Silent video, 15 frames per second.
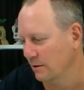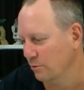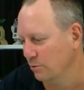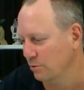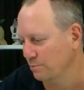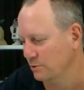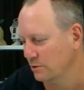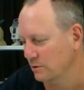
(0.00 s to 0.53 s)

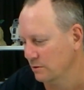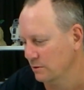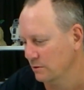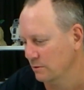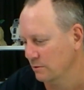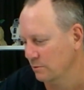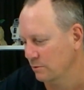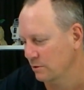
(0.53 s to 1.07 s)
Oops.
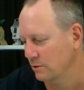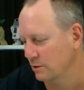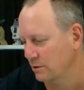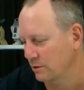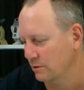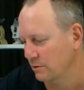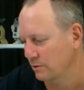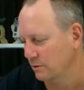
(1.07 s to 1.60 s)
What did I
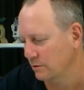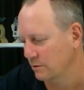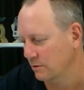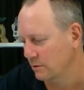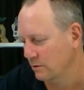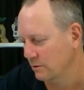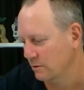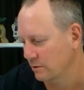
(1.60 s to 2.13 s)
do?
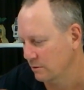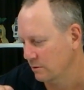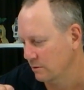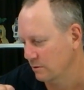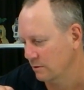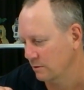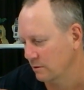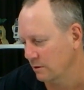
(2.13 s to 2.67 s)

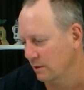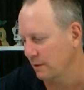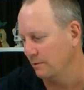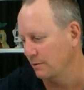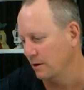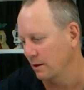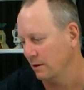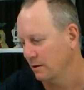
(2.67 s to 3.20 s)
There we
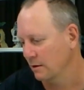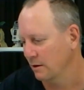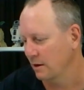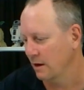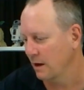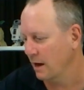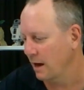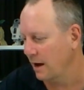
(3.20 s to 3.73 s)
go.
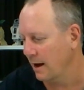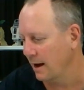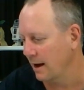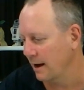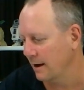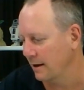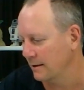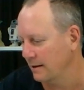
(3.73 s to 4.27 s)

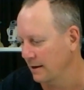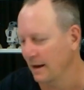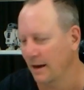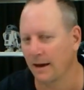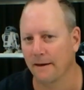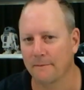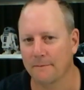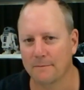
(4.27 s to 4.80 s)
Yeah,
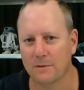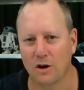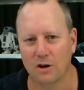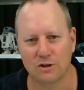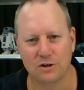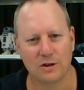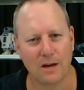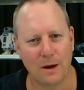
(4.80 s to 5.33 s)
I
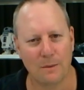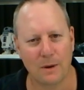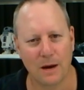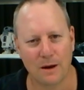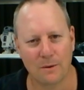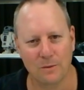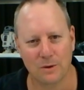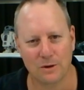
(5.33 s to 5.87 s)
should go back
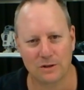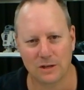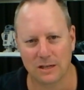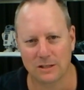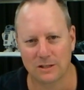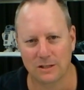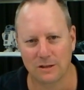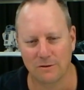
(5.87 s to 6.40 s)
and watch
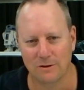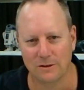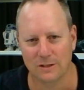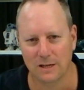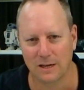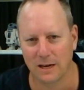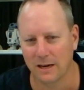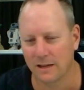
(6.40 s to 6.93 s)
that series
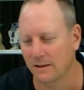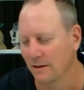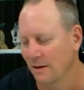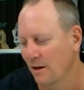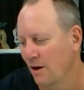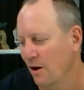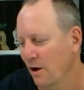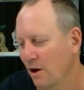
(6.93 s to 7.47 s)
again.
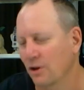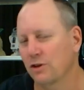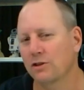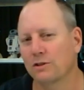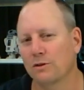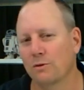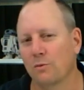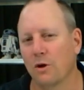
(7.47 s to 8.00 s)
I
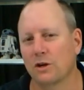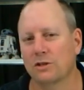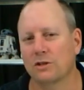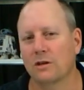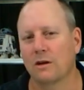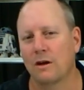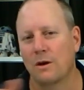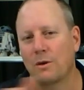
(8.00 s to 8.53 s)
used to
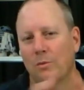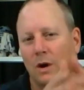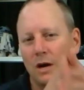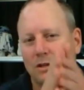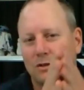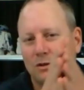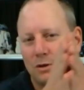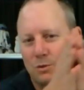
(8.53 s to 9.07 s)
wait
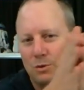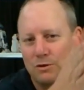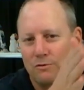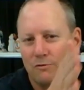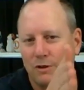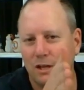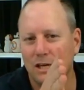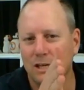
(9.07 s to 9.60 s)
till it was
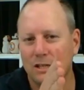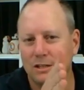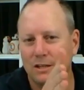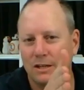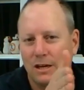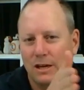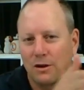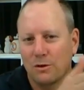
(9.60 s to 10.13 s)
released, and
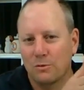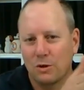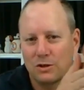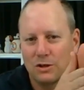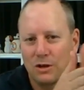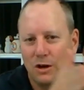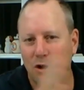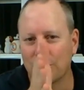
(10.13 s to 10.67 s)
then I'd watch
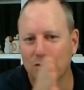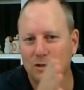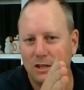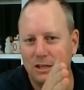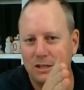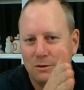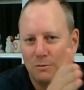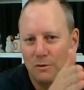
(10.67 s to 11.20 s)
the whole
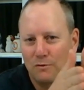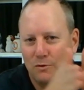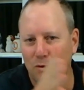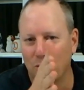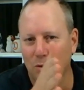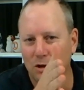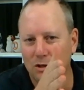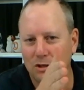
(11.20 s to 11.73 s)
season before
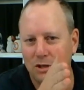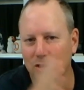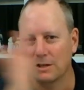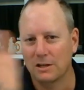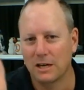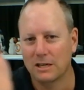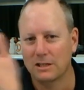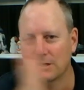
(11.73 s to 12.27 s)
watching the
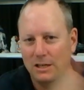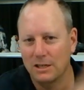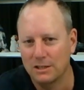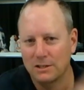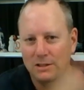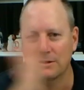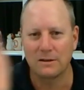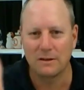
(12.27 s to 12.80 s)
next
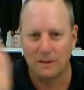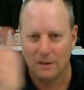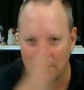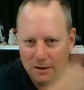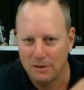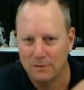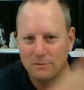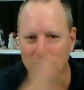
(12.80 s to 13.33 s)
season,
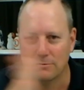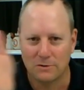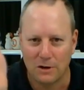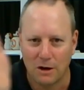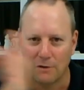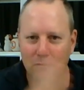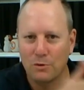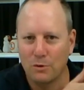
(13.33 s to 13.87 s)
and
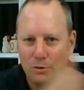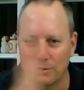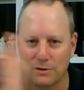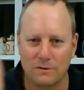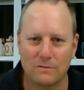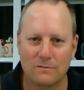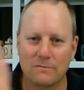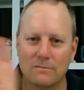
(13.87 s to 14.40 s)
so forth. And